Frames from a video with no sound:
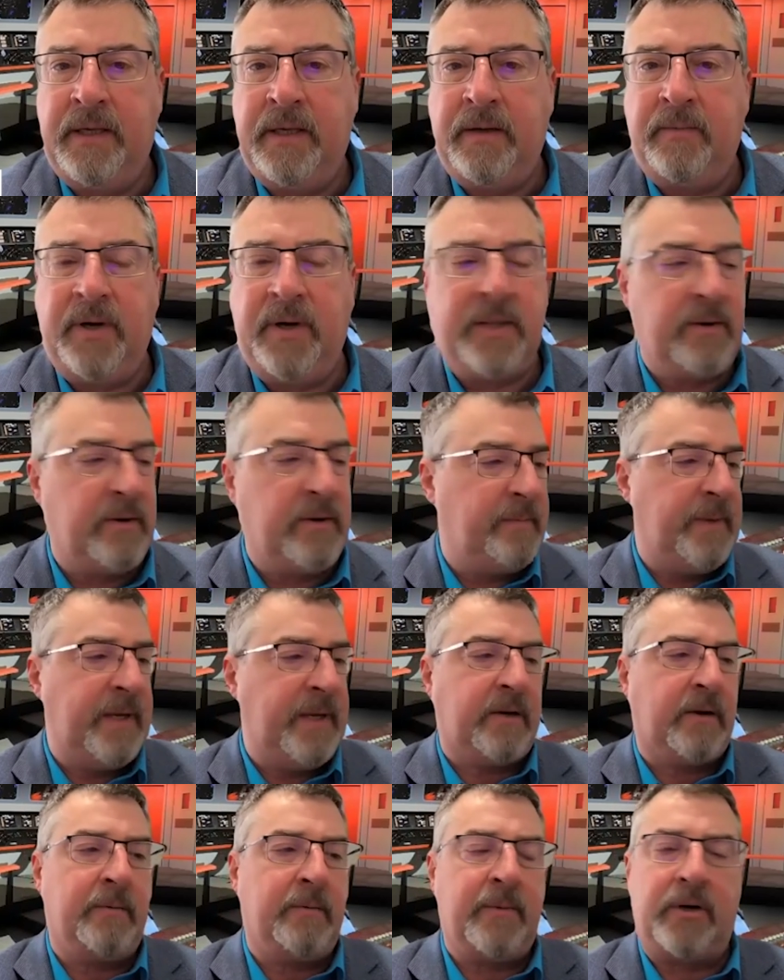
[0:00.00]
Whether it be
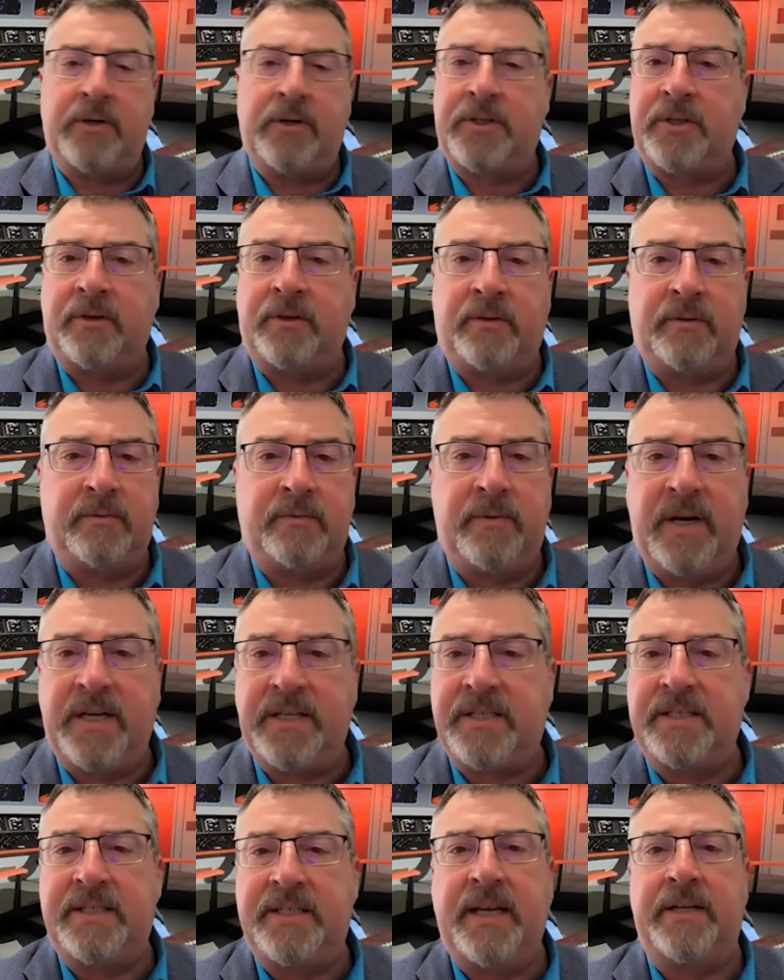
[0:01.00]
commercial,
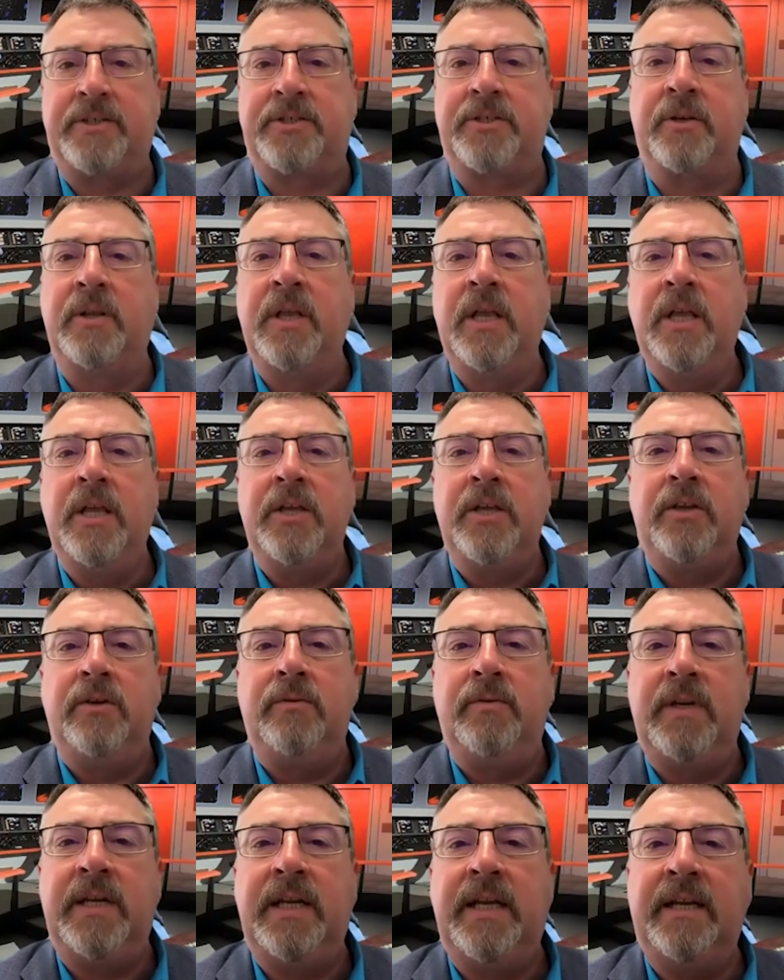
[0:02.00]
residential, you
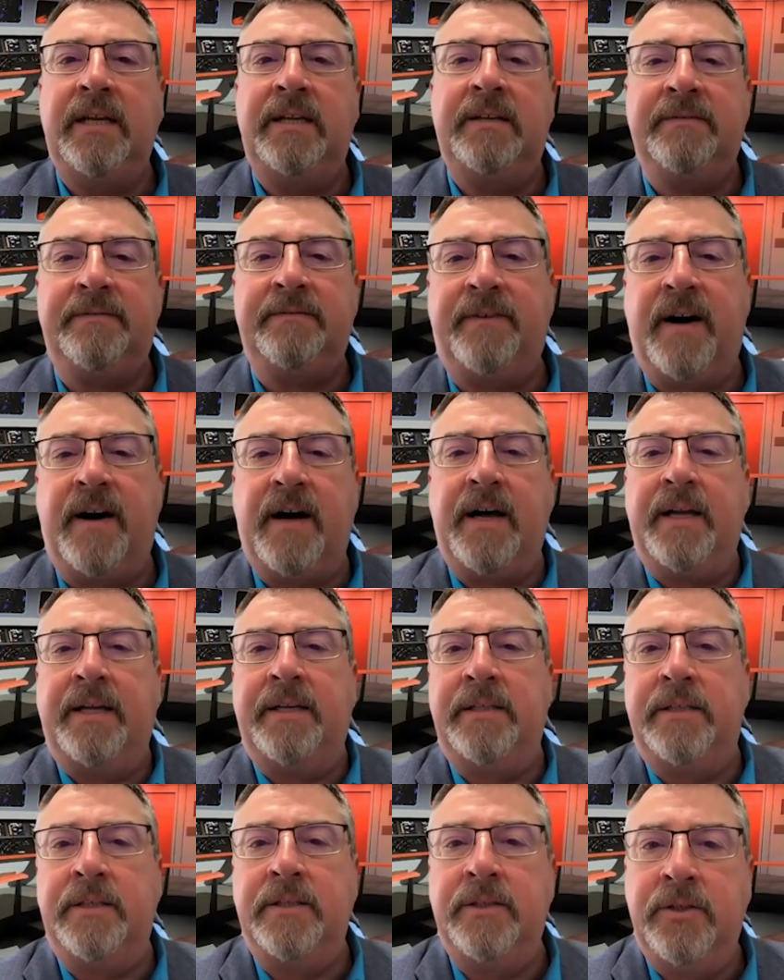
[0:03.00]
need to
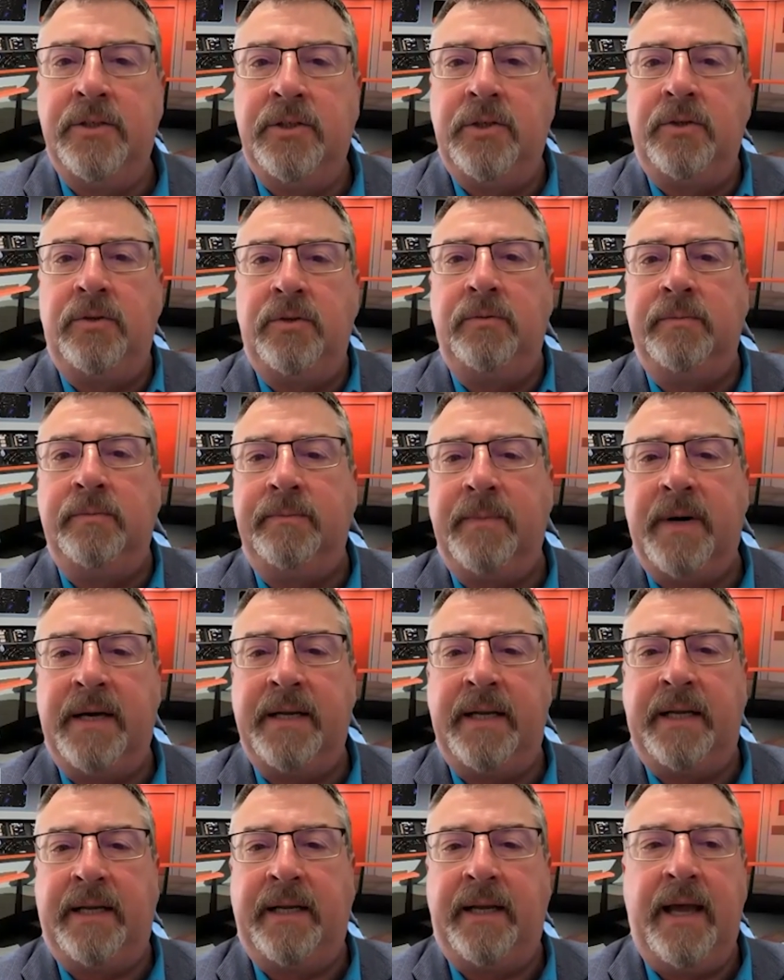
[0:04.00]
find new
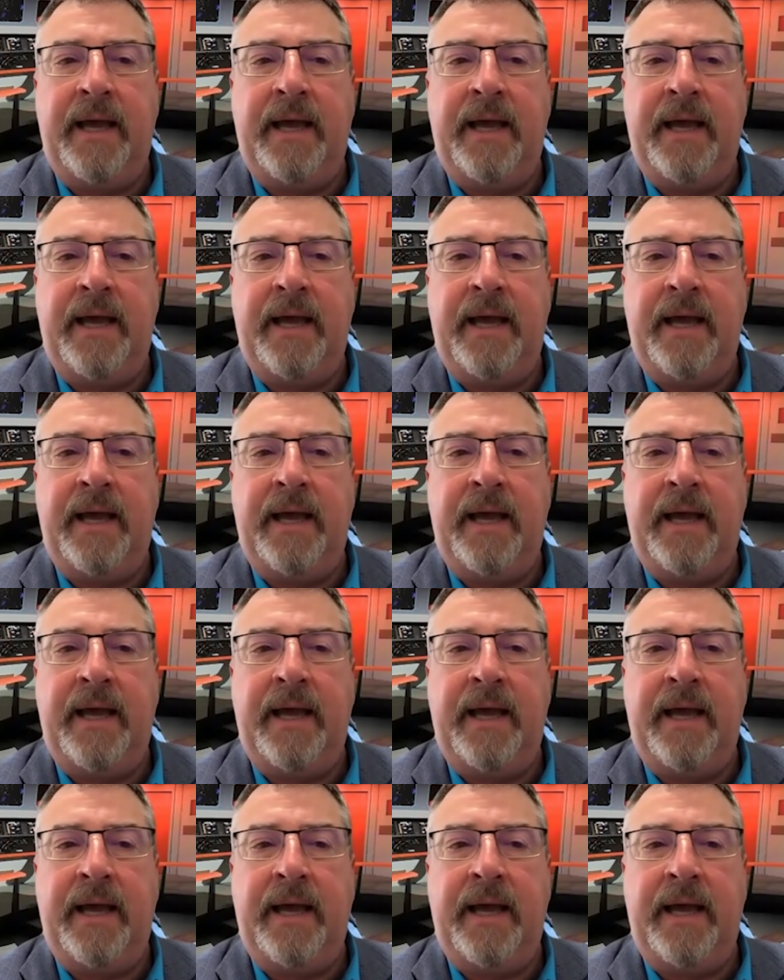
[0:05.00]
money.